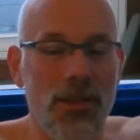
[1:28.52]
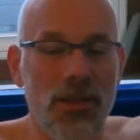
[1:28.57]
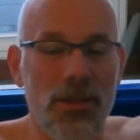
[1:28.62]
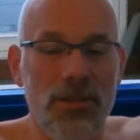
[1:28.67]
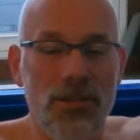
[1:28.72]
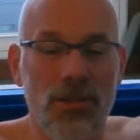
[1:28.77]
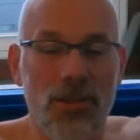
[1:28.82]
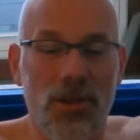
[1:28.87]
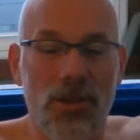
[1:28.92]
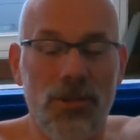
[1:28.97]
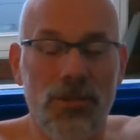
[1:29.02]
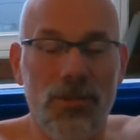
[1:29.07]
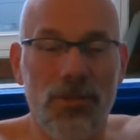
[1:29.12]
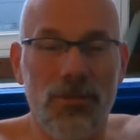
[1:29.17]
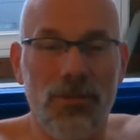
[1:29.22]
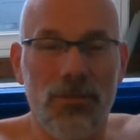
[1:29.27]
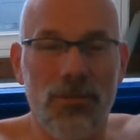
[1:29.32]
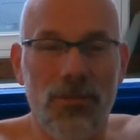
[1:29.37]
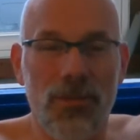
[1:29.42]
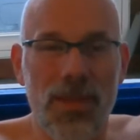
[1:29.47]
So
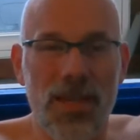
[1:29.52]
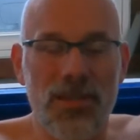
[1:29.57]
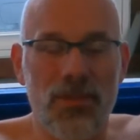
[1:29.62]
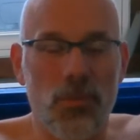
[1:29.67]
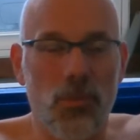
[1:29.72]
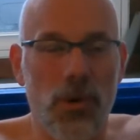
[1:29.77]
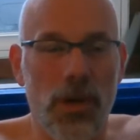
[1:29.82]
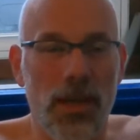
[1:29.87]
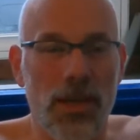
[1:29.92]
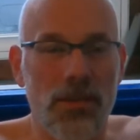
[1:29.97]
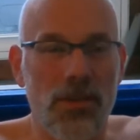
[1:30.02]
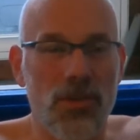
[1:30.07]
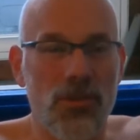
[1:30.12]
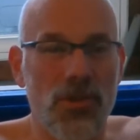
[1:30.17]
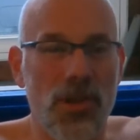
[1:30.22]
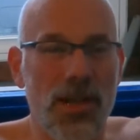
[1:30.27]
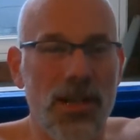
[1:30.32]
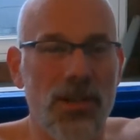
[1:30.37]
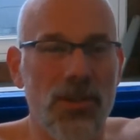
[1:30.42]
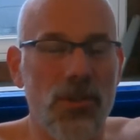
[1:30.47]
that's when.
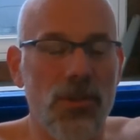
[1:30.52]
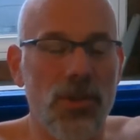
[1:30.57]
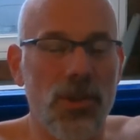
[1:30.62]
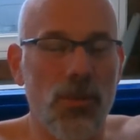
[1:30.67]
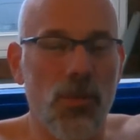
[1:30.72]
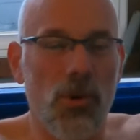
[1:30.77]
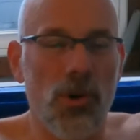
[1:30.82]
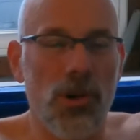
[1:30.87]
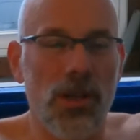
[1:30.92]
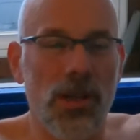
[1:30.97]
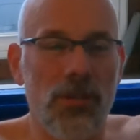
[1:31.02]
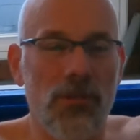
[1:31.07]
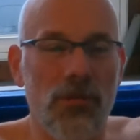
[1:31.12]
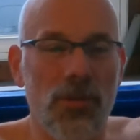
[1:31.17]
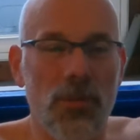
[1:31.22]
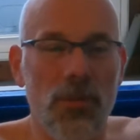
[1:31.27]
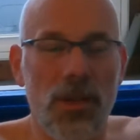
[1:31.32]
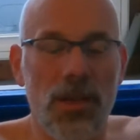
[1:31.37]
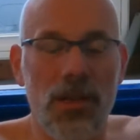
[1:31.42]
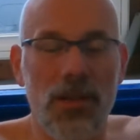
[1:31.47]
Try to do it in the morning
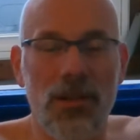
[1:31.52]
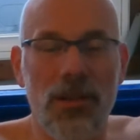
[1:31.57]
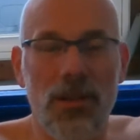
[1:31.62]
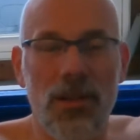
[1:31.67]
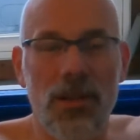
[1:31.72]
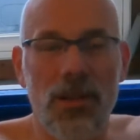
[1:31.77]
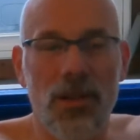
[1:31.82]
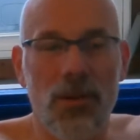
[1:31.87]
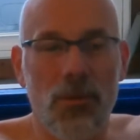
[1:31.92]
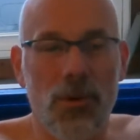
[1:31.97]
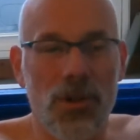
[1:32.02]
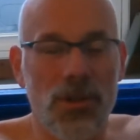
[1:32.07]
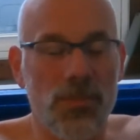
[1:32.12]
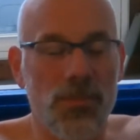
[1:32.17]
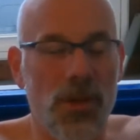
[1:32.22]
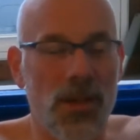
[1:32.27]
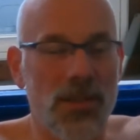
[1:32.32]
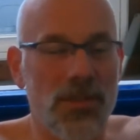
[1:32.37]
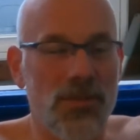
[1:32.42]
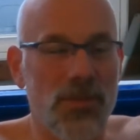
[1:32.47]
for me. Works
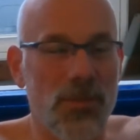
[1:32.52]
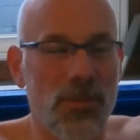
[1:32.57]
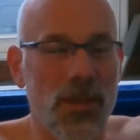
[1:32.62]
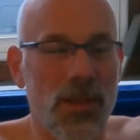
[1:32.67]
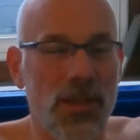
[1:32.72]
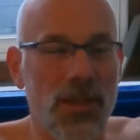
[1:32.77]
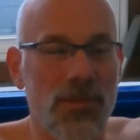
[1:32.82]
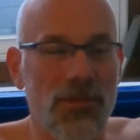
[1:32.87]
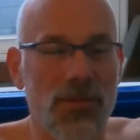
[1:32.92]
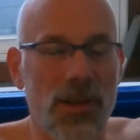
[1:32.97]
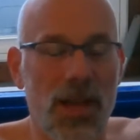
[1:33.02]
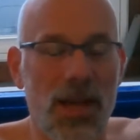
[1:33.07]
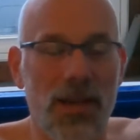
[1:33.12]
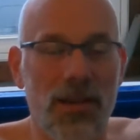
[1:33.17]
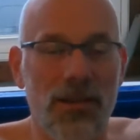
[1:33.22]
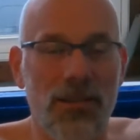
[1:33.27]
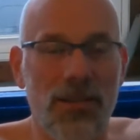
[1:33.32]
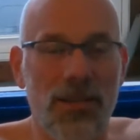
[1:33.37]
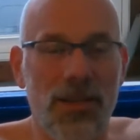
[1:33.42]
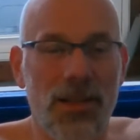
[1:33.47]
best for me. If not,
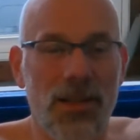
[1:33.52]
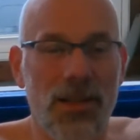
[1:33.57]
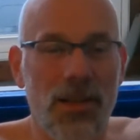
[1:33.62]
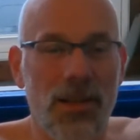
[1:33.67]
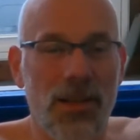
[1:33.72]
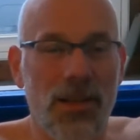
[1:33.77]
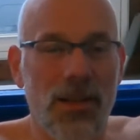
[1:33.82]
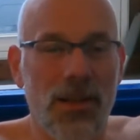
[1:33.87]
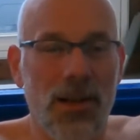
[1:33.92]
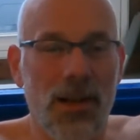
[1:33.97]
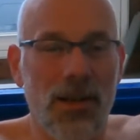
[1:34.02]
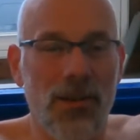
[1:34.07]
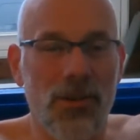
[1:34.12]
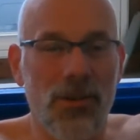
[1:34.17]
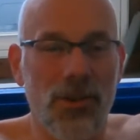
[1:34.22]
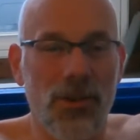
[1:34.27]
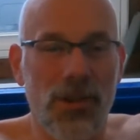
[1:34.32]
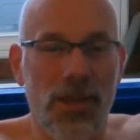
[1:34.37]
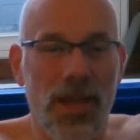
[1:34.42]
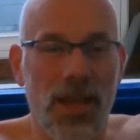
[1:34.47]

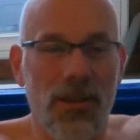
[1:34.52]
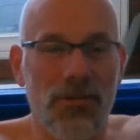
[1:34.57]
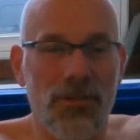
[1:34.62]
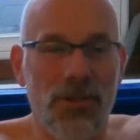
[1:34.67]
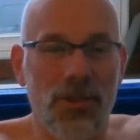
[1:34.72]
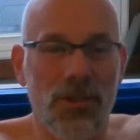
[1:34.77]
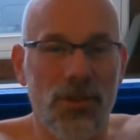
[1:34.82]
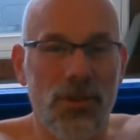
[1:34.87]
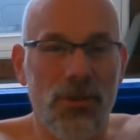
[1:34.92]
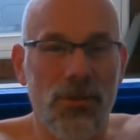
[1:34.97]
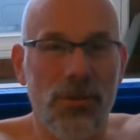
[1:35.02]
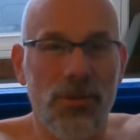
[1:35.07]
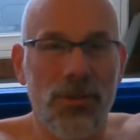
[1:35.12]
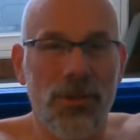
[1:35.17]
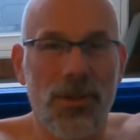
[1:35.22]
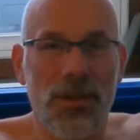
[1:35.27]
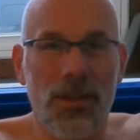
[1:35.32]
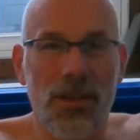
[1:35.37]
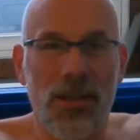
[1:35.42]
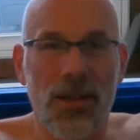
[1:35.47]
early afternoon.
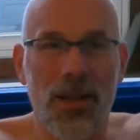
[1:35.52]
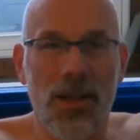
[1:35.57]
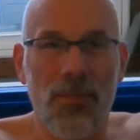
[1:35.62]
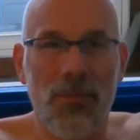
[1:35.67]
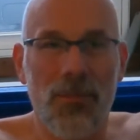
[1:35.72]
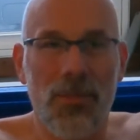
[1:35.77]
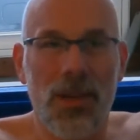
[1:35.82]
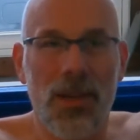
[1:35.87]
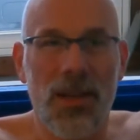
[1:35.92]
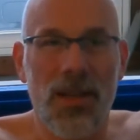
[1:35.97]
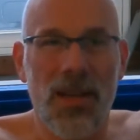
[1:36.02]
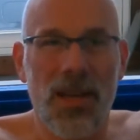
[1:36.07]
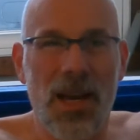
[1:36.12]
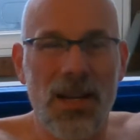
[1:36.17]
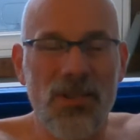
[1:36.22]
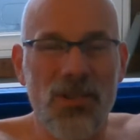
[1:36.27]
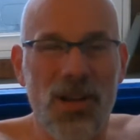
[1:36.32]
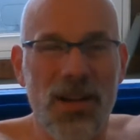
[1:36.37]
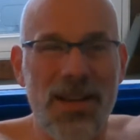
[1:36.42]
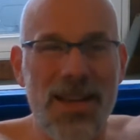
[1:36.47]
I
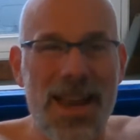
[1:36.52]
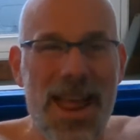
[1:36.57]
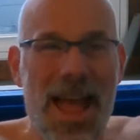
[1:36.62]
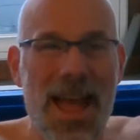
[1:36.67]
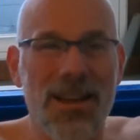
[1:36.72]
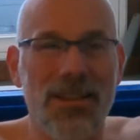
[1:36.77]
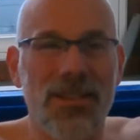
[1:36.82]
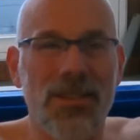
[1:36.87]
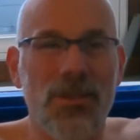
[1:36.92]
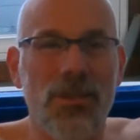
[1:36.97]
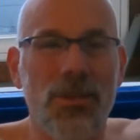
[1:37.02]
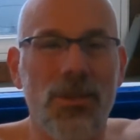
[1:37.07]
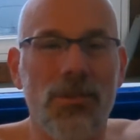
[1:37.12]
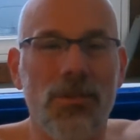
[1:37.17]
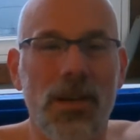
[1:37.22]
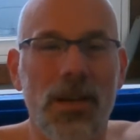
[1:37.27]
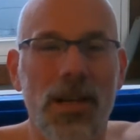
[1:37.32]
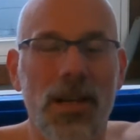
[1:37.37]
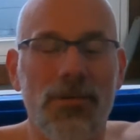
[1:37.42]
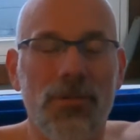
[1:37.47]
try not to do it
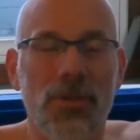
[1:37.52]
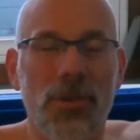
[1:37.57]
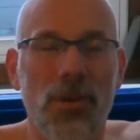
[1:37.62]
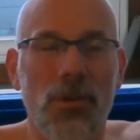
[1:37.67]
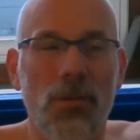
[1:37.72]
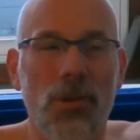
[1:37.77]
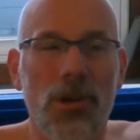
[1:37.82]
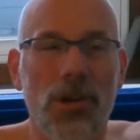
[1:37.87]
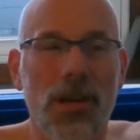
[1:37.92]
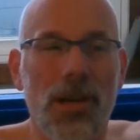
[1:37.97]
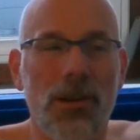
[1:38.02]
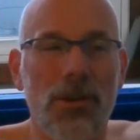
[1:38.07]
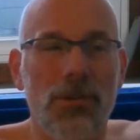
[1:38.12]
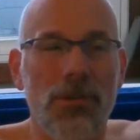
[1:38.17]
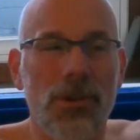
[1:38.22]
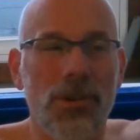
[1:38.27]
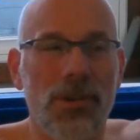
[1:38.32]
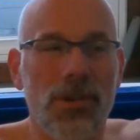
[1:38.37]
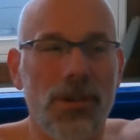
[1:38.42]
right after a workout.